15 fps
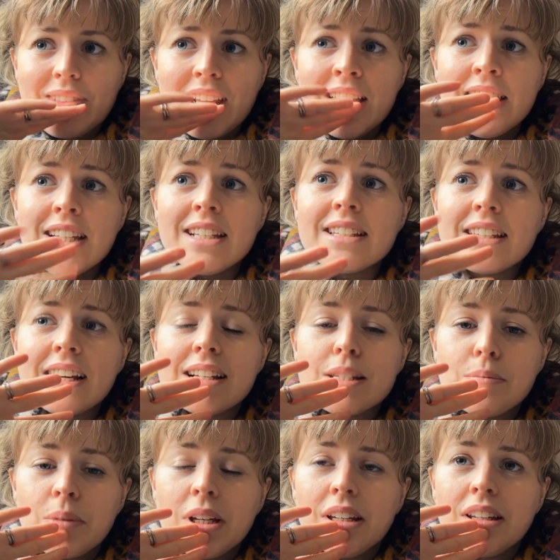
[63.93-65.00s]
This has
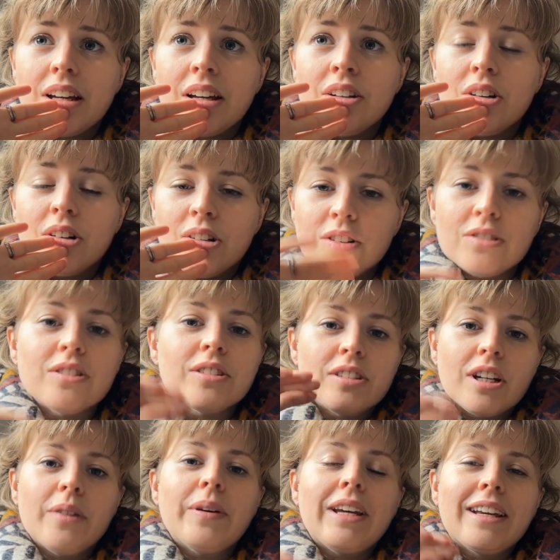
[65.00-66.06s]
been an
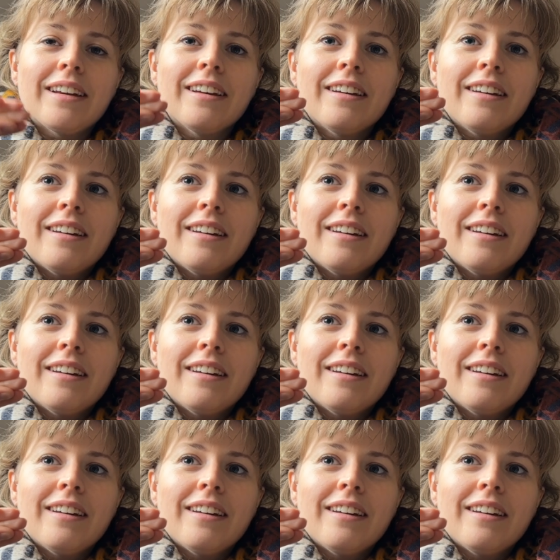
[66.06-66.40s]
ongoing